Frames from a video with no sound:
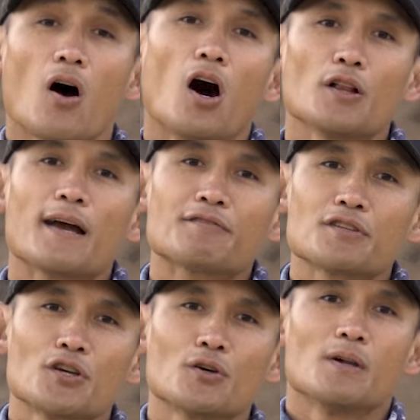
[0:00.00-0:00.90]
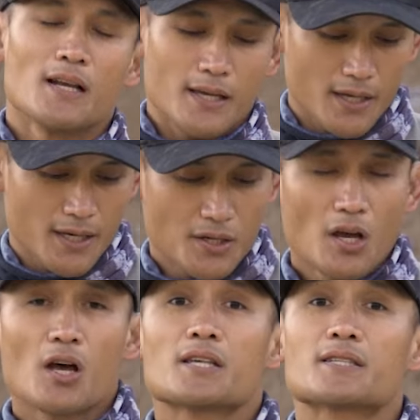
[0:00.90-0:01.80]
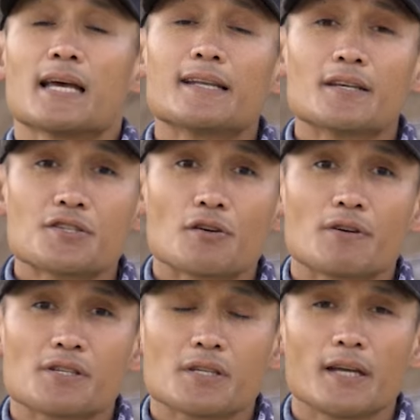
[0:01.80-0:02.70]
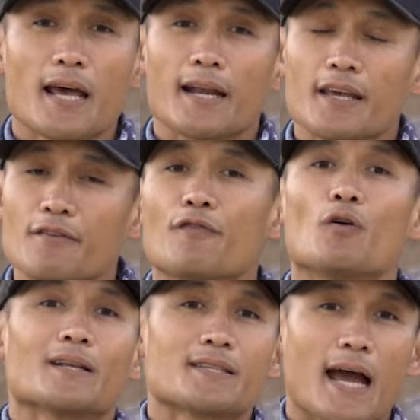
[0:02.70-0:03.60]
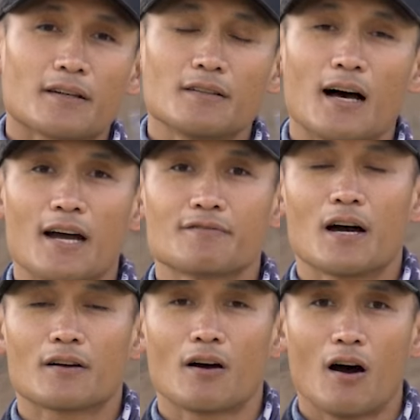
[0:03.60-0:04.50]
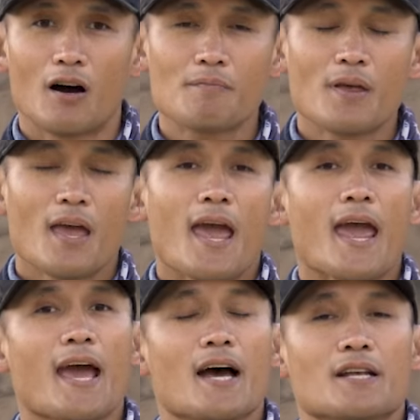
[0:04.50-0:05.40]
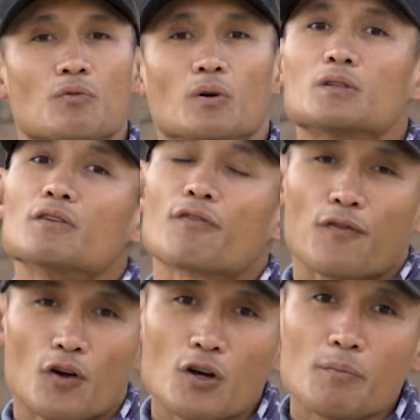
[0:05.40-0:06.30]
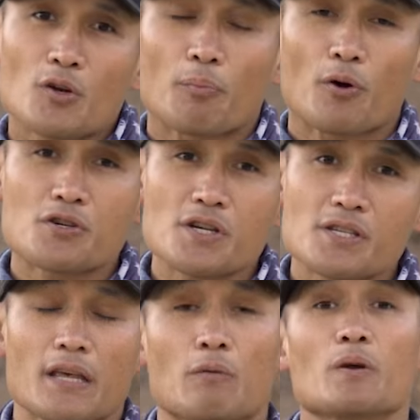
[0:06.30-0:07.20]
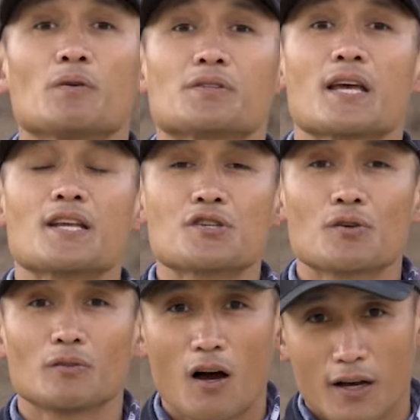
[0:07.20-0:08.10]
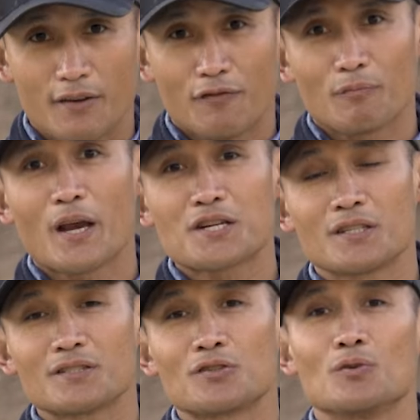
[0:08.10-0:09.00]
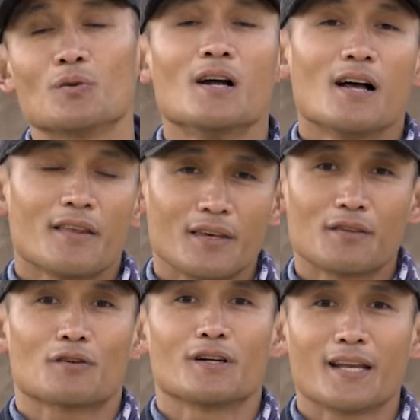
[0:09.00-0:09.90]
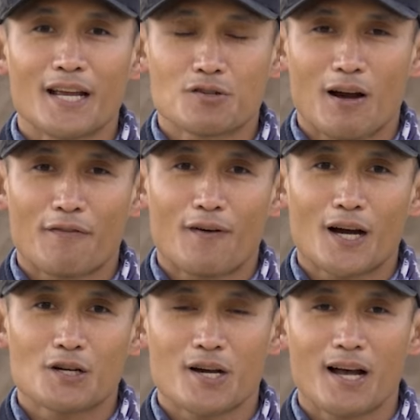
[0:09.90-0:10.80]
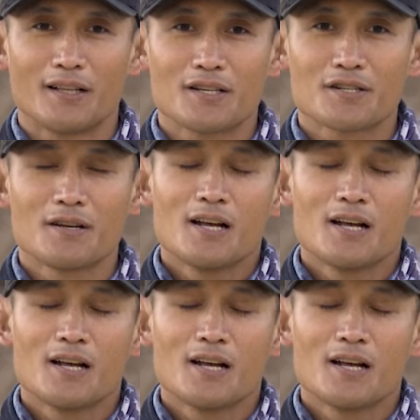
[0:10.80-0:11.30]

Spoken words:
All you have to do is send us your receipt at info@tacticalhive.com and we'll confirm your purchase. Then we will send you login information to the 30-day dry fire challenge.